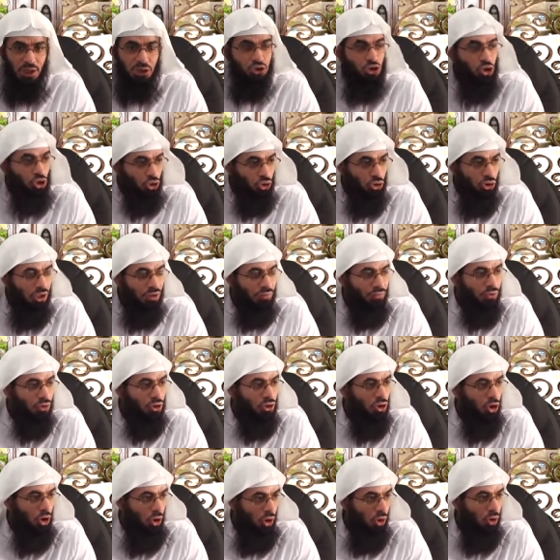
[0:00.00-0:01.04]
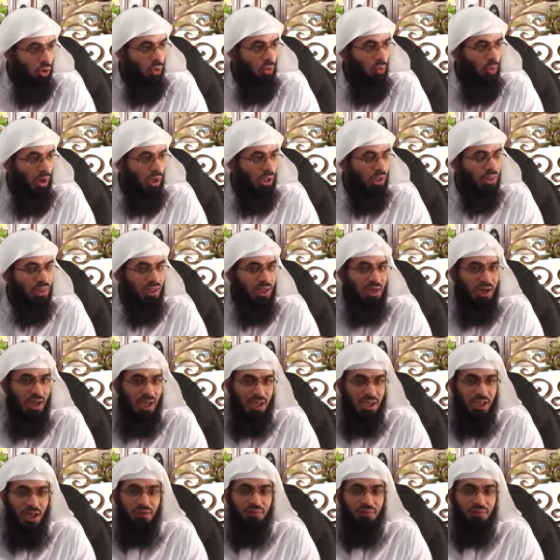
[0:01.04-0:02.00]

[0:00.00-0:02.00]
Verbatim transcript: Do you even know what the night